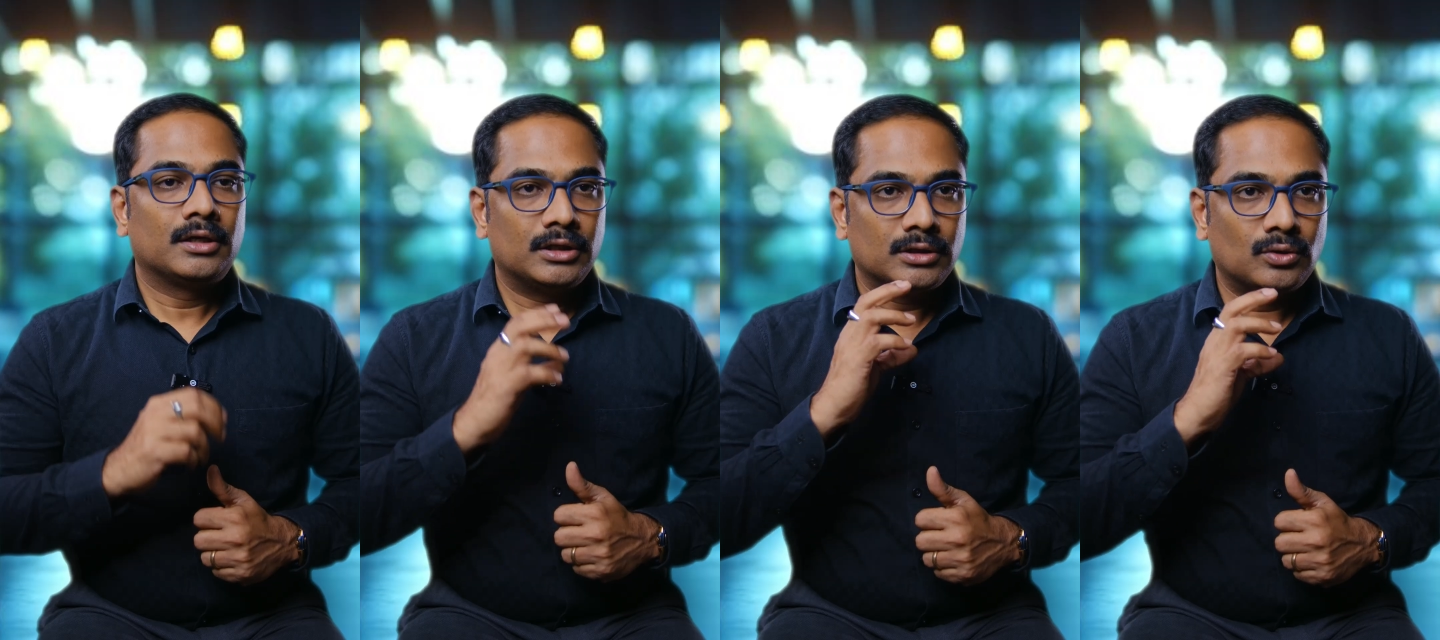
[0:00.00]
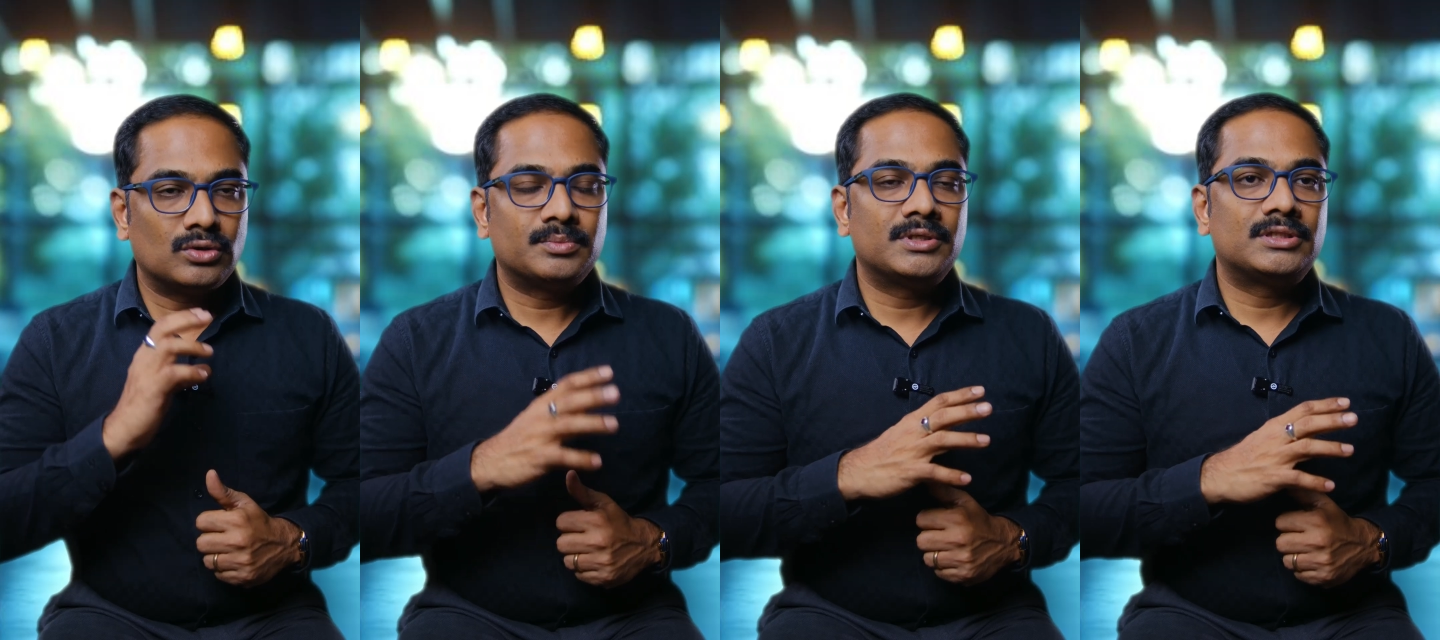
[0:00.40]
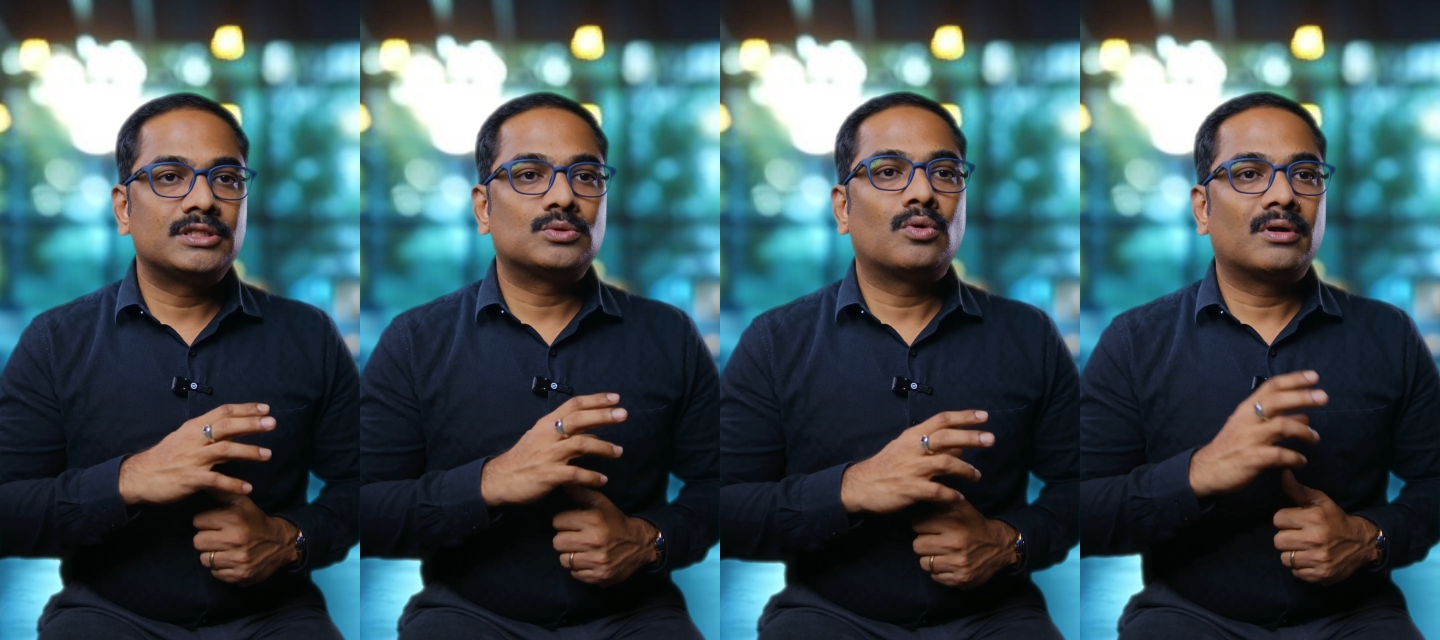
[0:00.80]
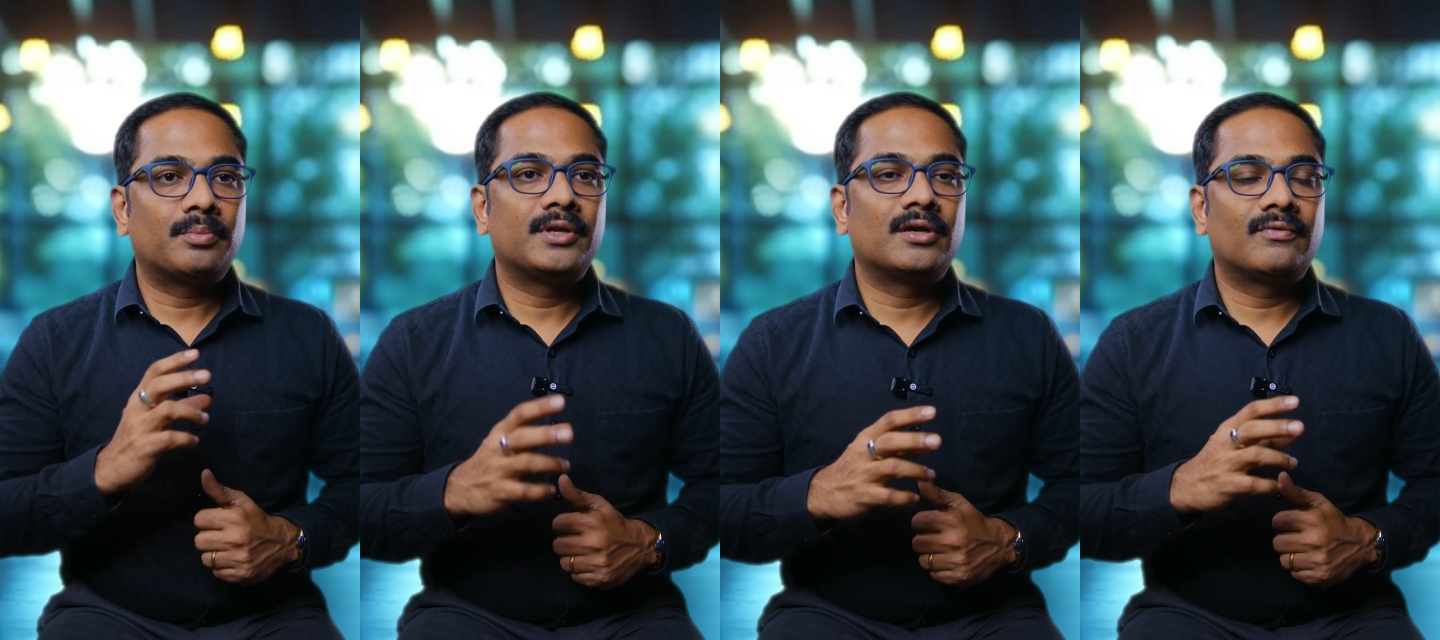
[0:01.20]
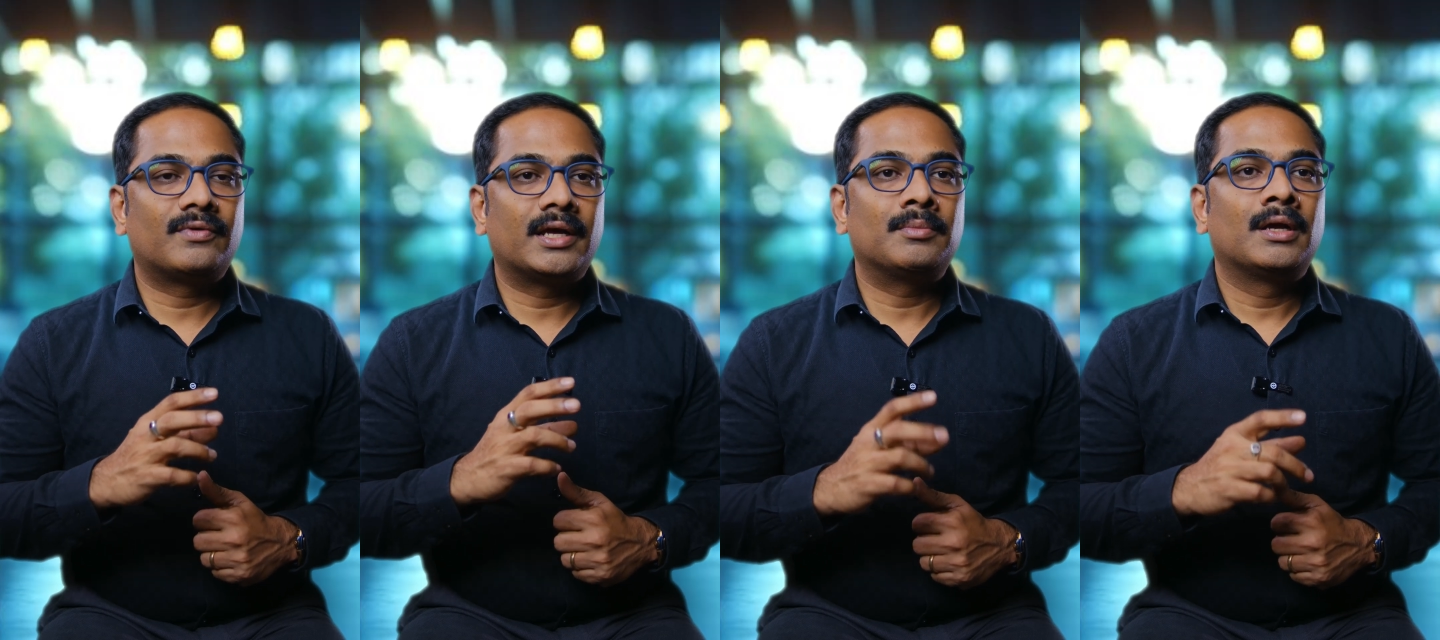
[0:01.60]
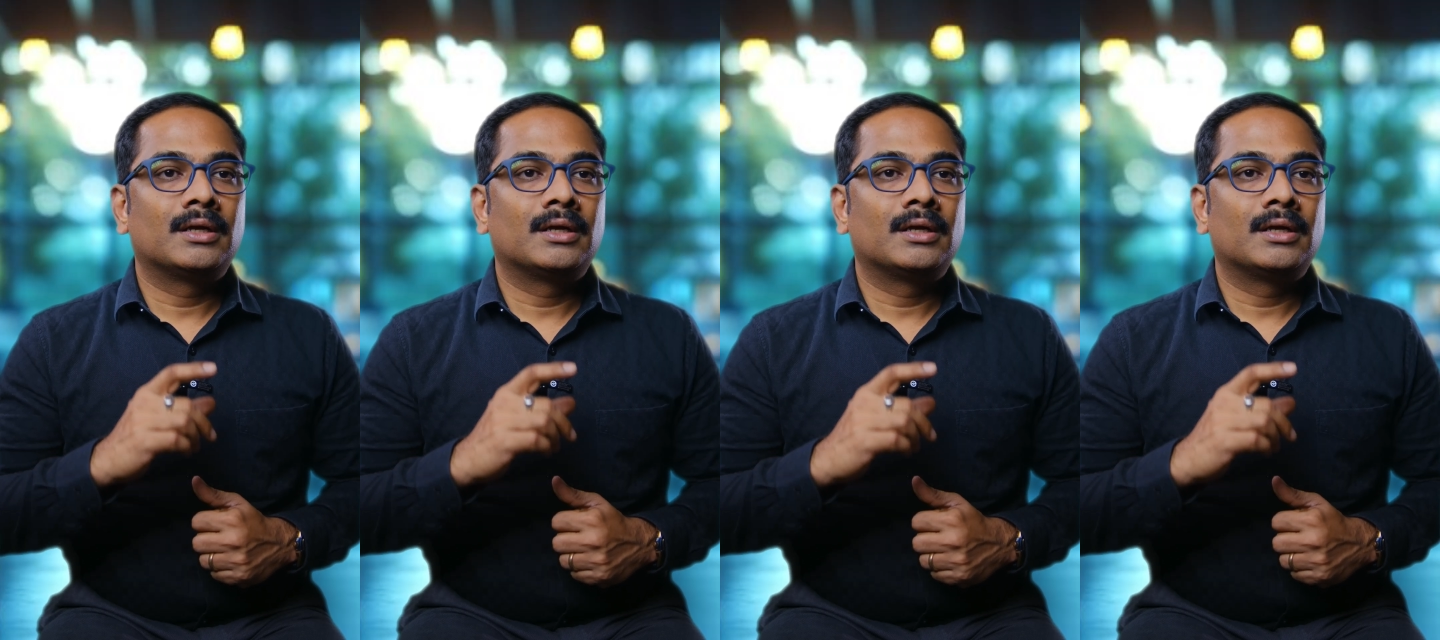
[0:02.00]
In those machines, over a period of time,